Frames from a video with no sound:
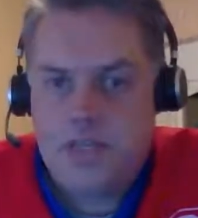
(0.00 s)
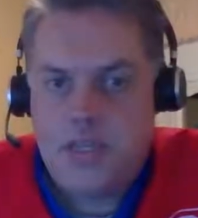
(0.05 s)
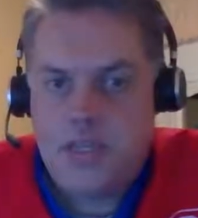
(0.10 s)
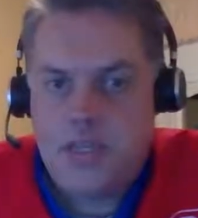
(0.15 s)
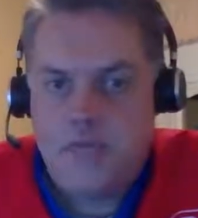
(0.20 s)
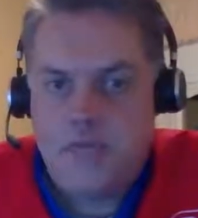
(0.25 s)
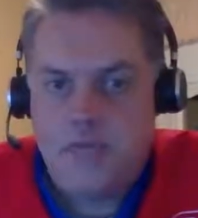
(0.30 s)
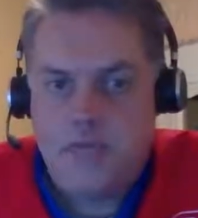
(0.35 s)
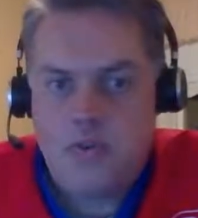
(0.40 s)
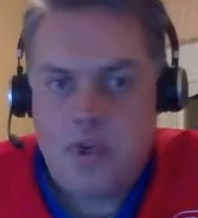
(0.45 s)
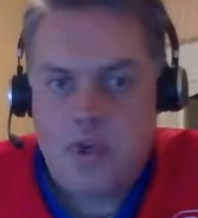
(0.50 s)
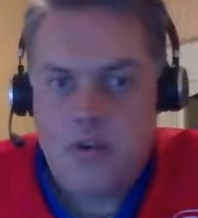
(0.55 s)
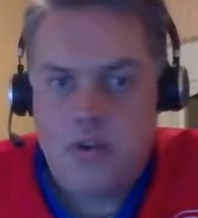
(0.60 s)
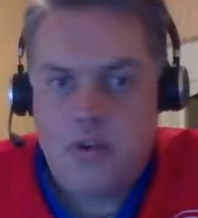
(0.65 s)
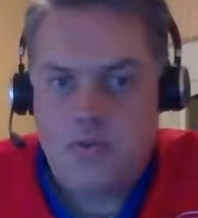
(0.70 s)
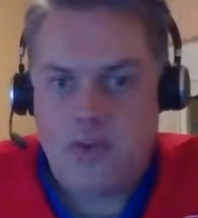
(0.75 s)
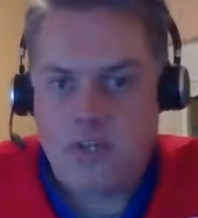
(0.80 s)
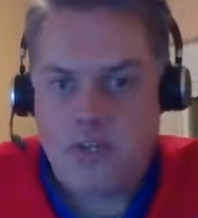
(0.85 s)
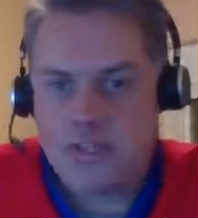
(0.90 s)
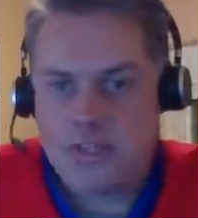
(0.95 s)
If you
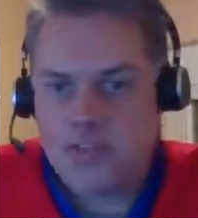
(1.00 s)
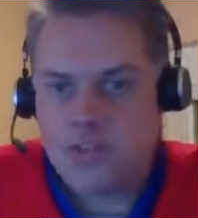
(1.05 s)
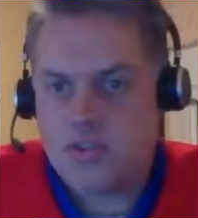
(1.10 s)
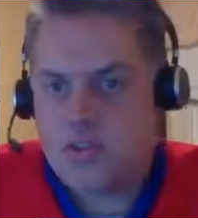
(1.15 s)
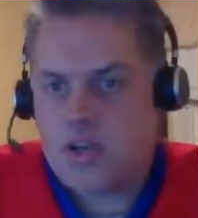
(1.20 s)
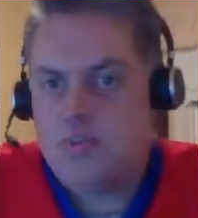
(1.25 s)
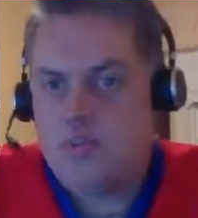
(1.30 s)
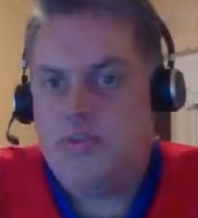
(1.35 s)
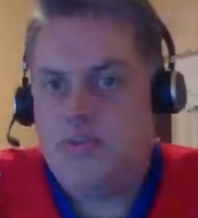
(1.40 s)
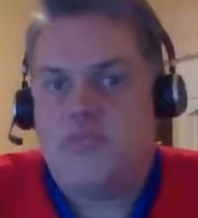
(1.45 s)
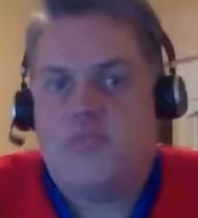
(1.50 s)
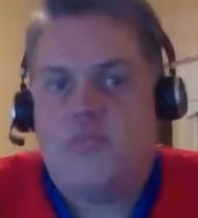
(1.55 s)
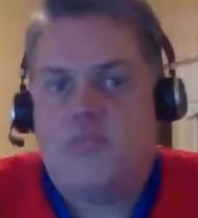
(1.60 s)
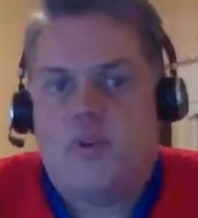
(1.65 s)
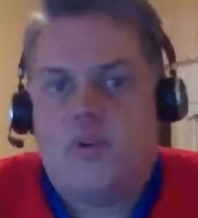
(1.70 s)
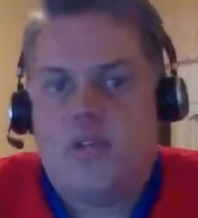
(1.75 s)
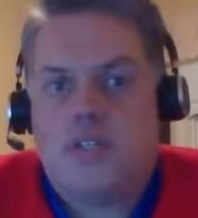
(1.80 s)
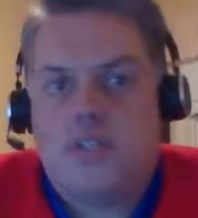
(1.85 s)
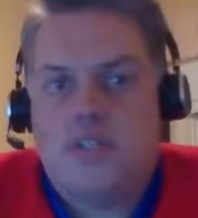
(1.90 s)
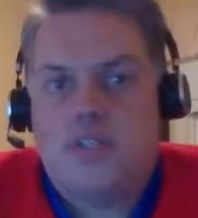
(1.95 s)
have questions or comments
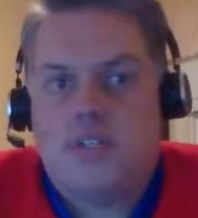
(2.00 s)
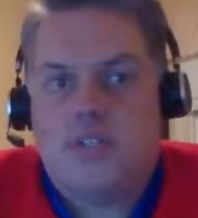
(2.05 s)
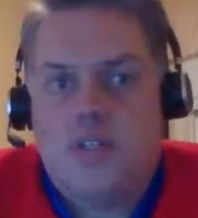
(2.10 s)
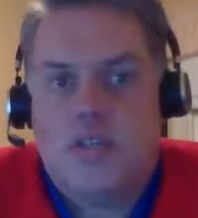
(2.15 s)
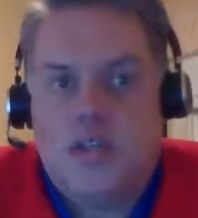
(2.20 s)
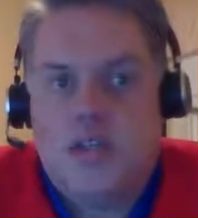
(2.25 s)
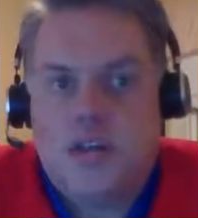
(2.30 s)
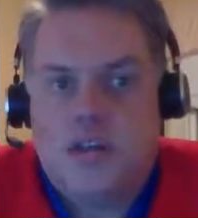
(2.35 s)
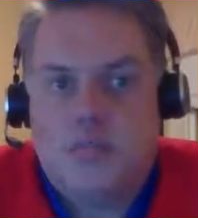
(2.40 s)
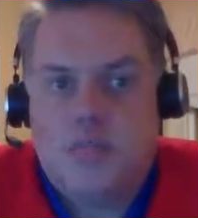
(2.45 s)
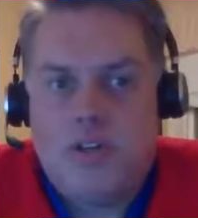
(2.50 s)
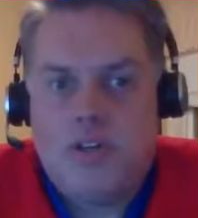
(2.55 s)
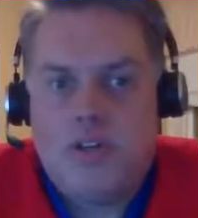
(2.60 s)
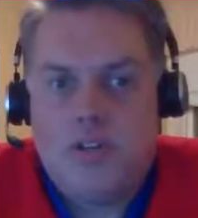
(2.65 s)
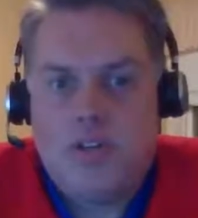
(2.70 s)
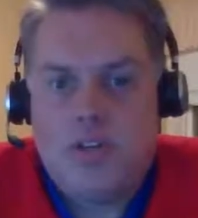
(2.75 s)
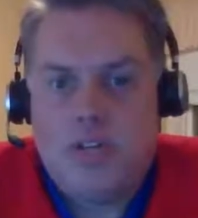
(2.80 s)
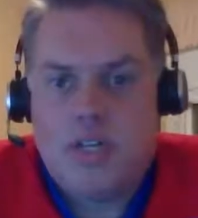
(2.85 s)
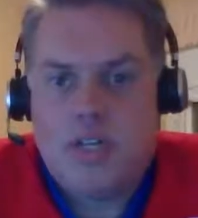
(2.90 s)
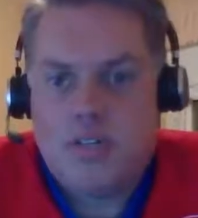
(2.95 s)
for us, make
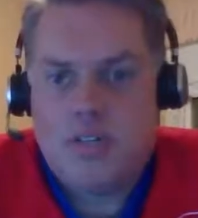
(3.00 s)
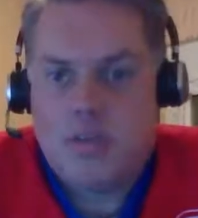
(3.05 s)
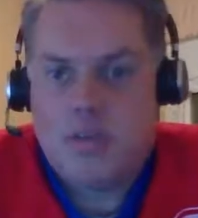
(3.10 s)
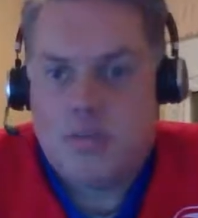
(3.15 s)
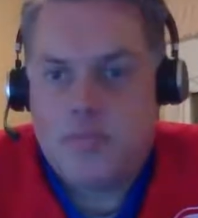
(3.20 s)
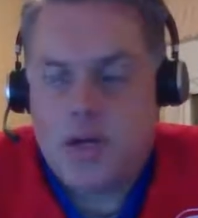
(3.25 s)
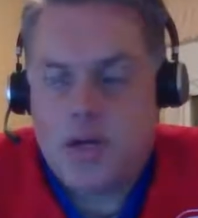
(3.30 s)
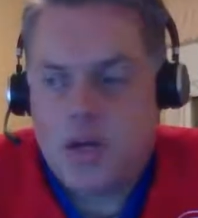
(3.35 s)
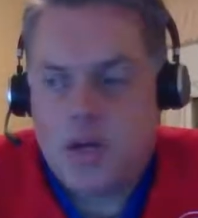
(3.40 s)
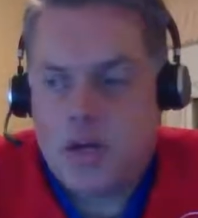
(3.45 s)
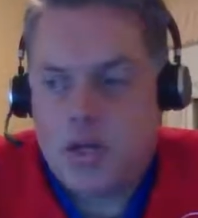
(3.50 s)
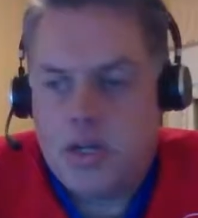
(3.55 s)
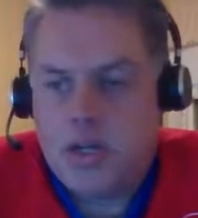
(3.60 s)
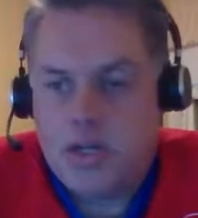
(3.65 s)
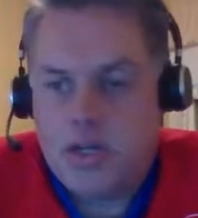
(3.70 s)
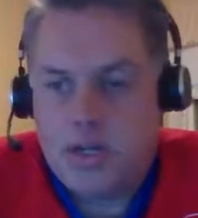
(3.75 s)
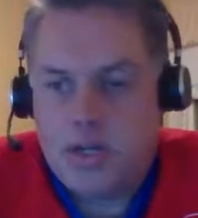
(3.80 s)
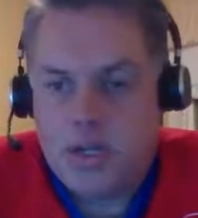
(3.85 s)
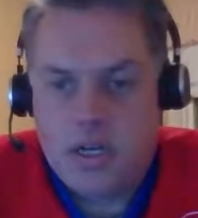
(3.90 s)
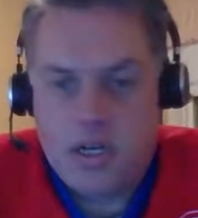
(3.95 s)
sure you hit us up
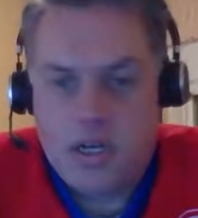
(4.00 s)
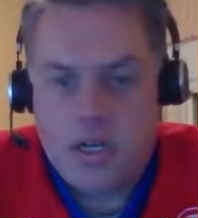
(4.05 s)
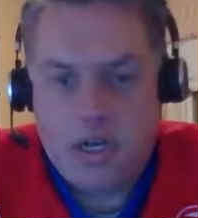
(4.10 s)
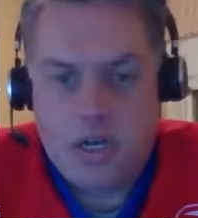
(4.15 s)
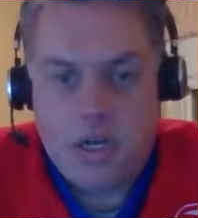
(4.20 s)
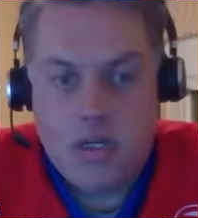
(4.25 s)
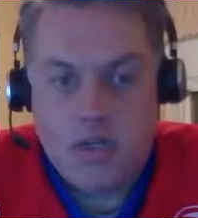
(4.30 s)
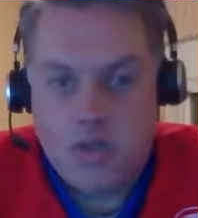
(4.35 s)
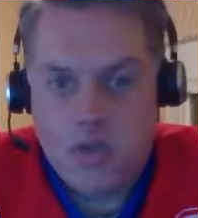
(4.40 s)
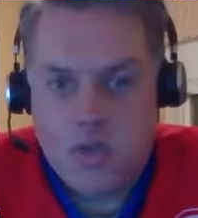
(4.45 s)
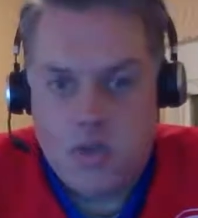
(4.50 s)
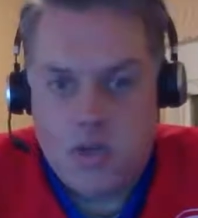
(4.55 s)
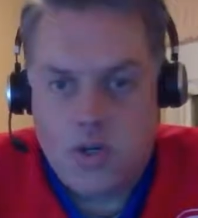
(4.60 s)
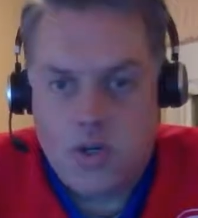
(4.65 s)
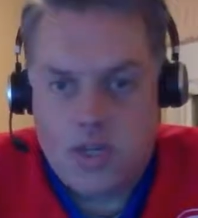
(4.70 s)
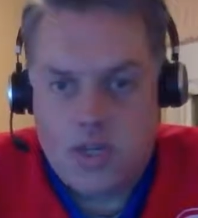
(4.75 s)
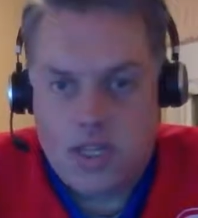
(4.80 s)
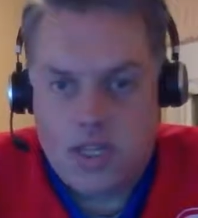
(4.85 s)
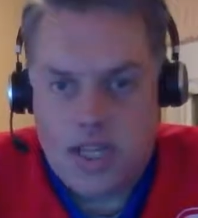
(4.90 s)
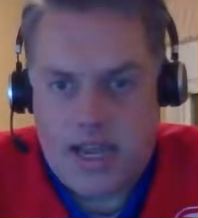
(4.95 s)
on Twitter
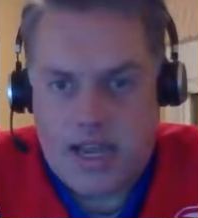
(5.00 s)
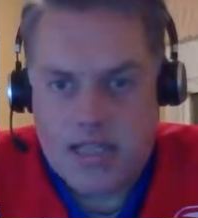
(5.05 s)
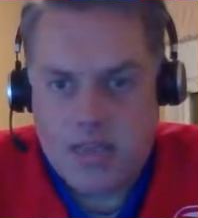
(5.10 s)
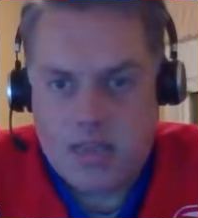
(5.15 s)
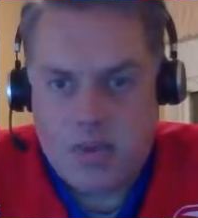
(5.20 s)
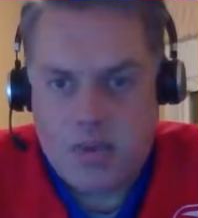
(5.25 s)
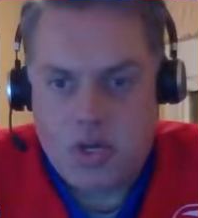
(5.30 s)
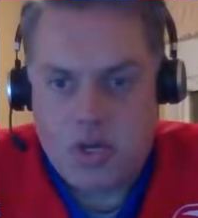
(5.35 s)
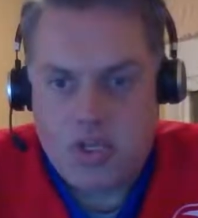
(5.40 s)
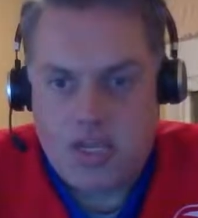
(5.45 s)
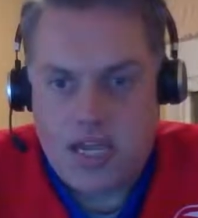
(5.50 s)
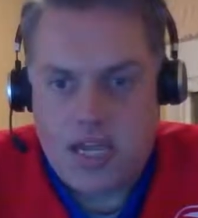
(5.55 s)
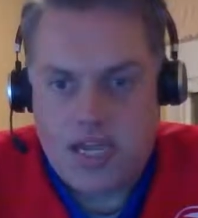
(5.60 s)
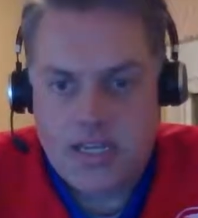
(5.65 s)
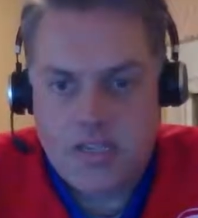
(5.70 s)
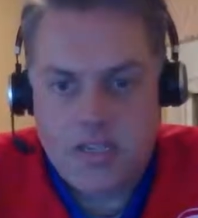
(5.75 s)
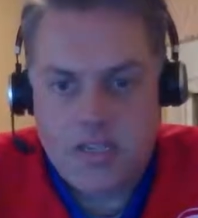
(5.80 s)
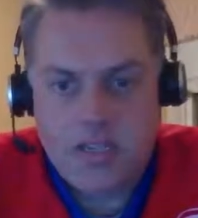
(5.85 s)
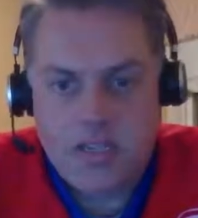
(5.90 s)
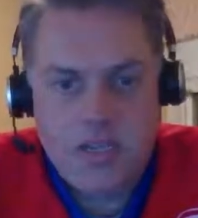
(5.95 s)
at Lax
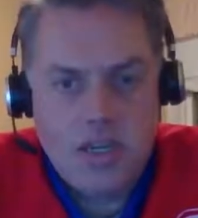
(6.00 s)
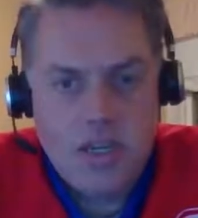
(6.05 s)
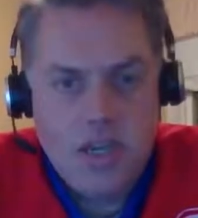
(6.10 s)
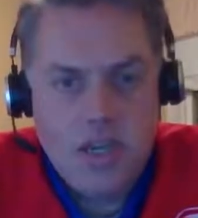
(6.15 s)
Podcast,